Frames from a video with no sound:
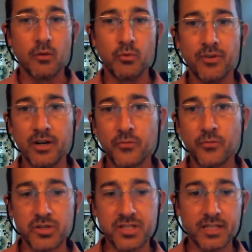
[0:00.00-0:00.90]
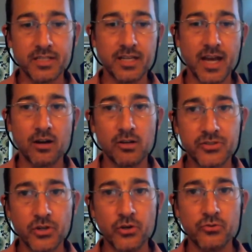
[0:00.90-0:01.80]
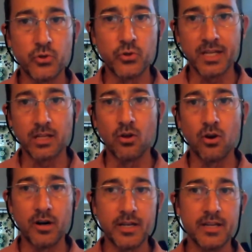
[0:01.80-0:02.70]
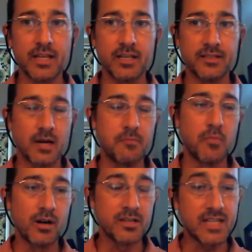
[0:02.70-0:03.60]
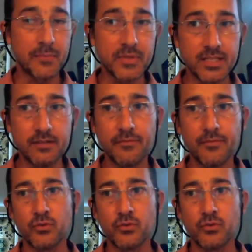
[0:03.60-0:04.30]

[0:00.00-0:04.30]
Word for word: And we're very fortunate tonight also joining Lauren is uh, Martin Stepetin,